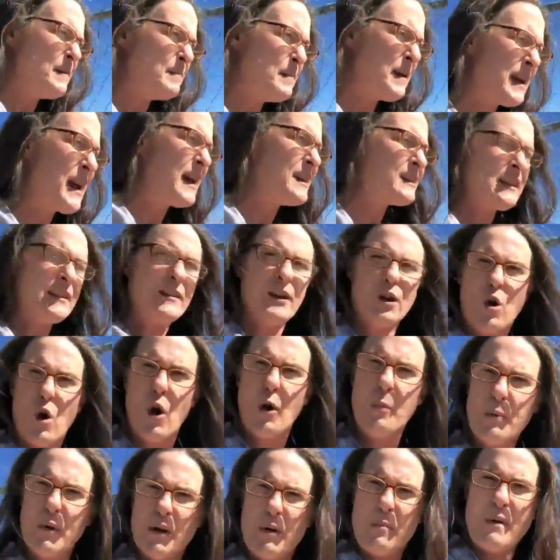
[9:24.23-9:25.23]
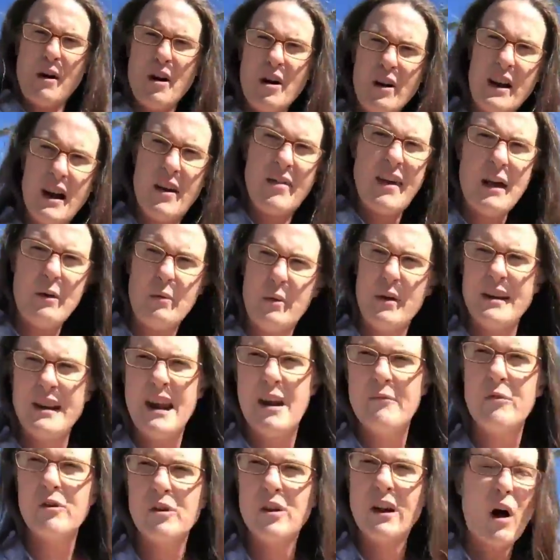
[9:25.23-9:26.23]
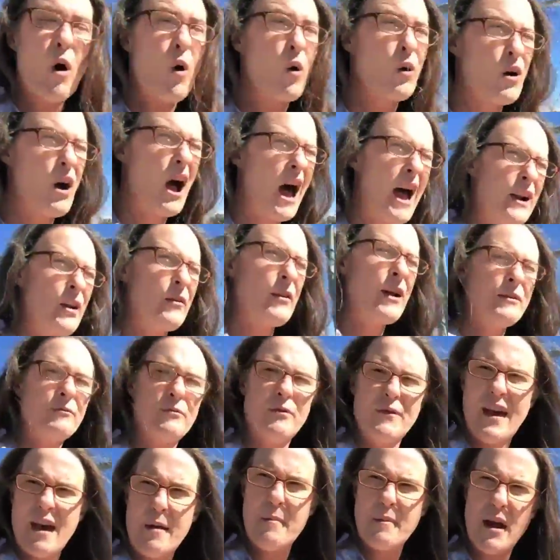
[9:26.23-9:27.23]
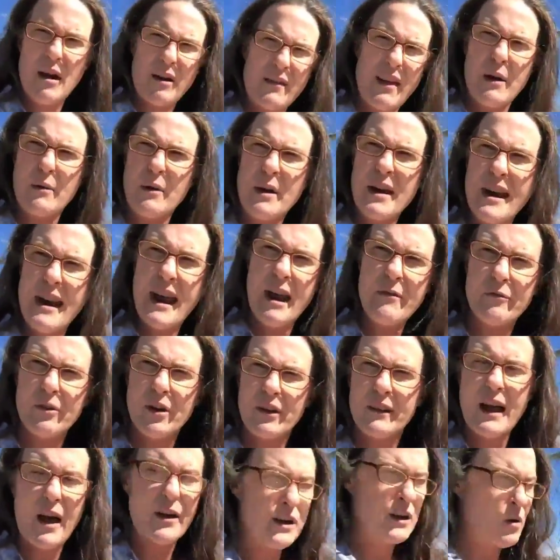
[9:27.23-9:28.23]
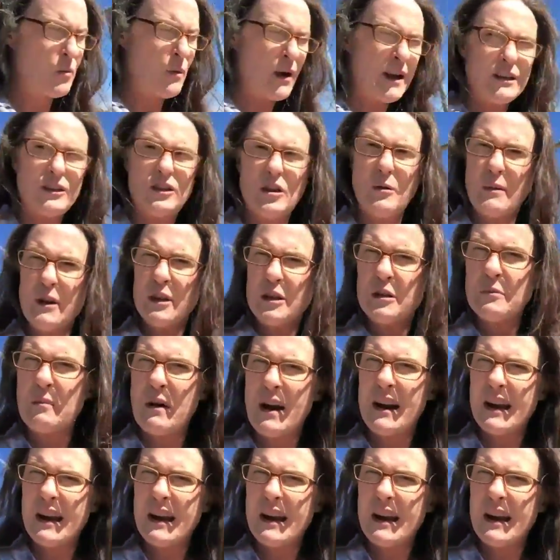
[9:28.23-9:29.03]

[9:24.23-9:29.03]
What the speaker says: because in the corporate America, they would never, or higher ed for that matter, they would never allow you to waste so much